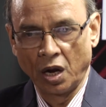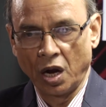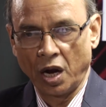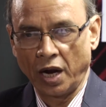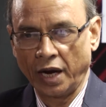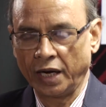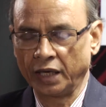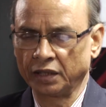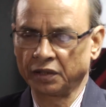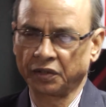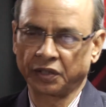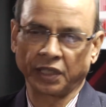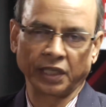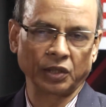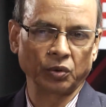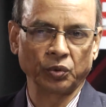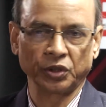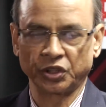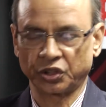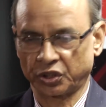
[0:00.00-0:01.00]
and
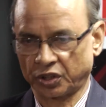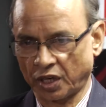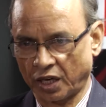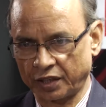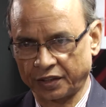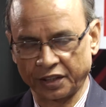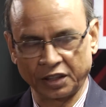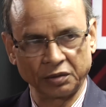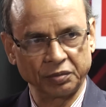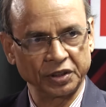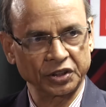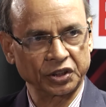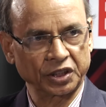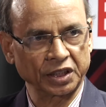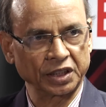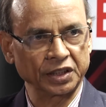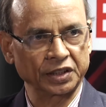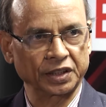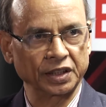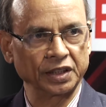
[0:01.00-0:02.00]
then we start
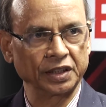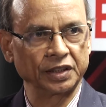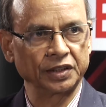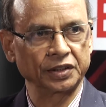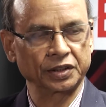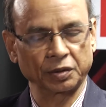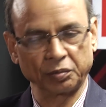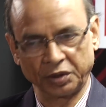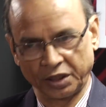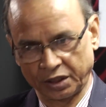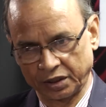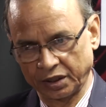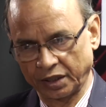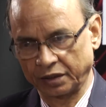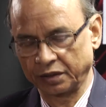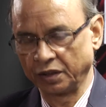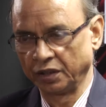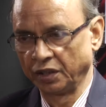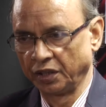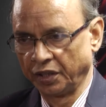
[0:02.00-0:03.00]
investigations, meaning that
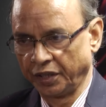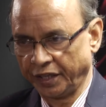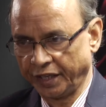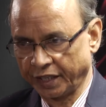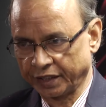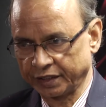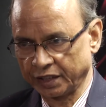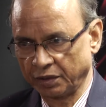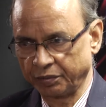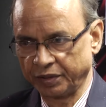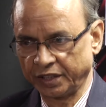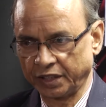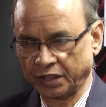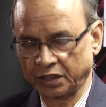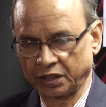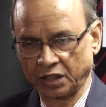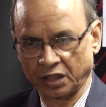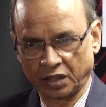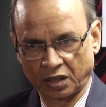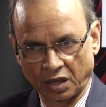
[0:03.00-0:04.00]
examining
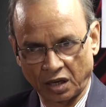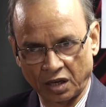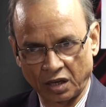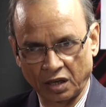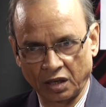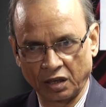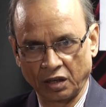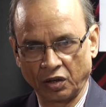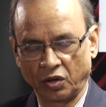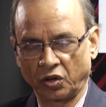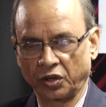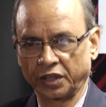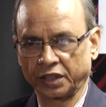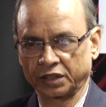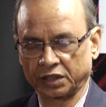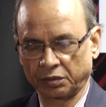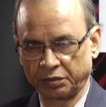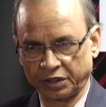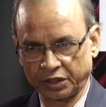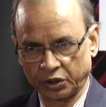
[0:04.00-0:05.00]
the girl or
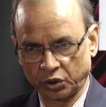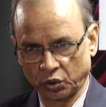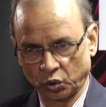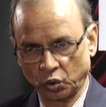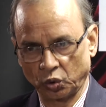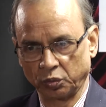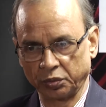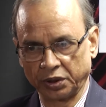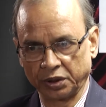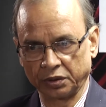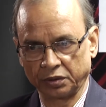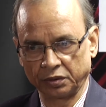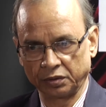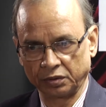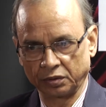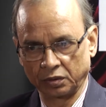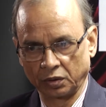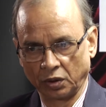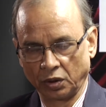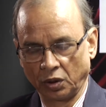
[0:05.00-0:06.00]
examining the woman,
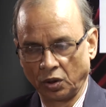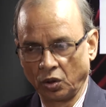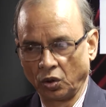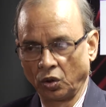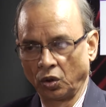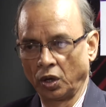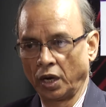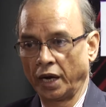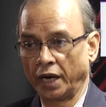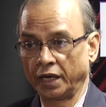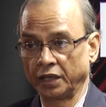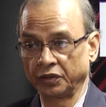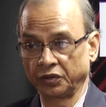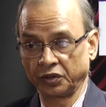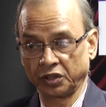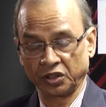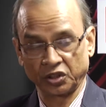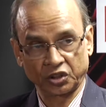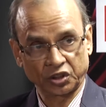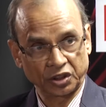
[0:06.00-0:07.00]
and
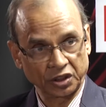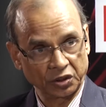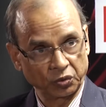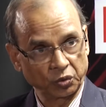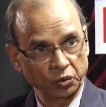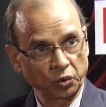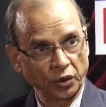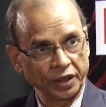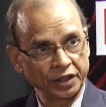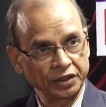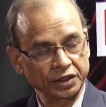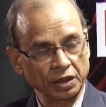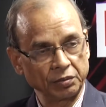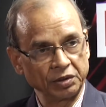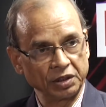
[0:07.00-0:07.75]
going some